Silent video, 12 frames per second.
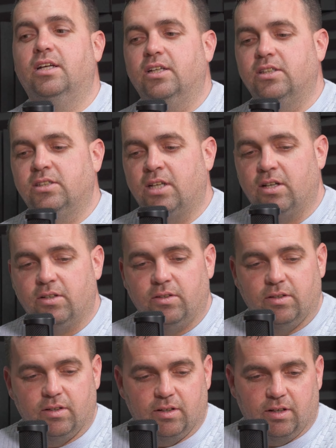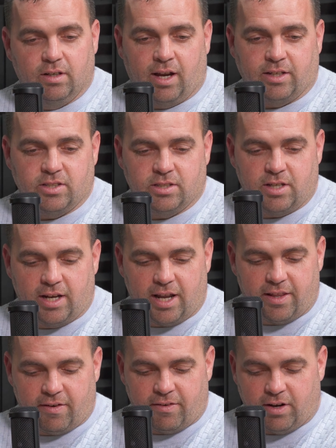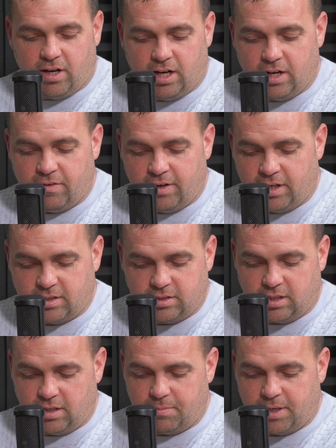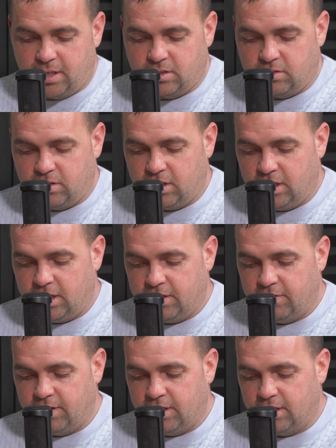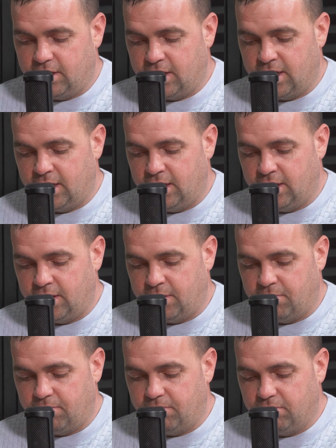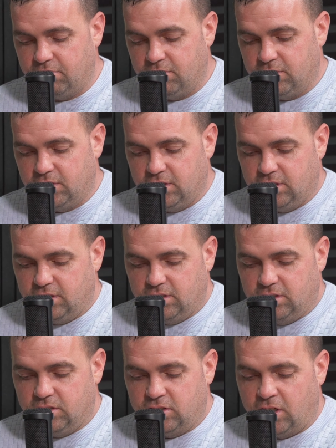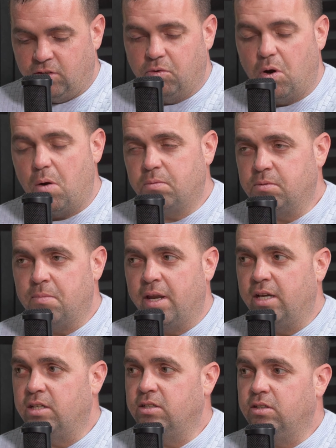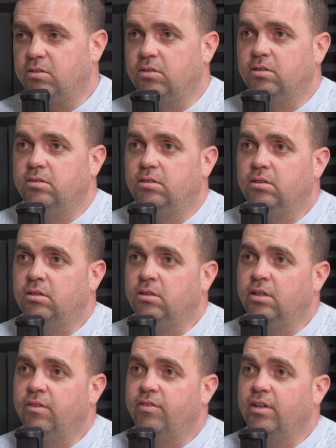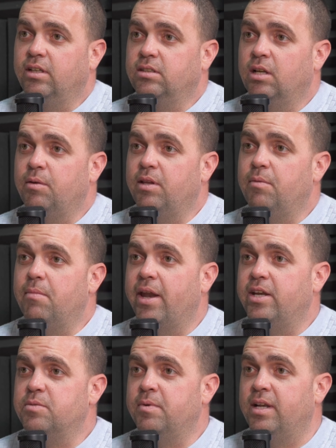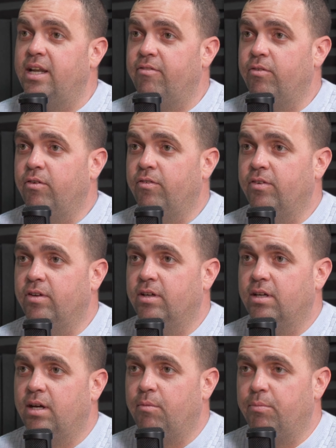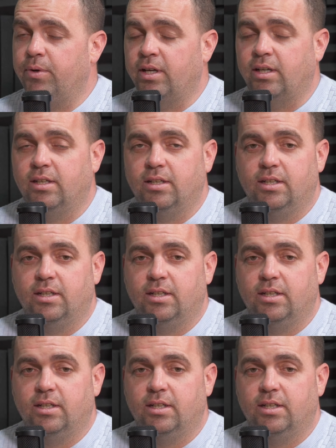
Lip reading: So like just going out there and hiring a site manager or hiring a general ops manager or anything that's going to be in the management level of your company,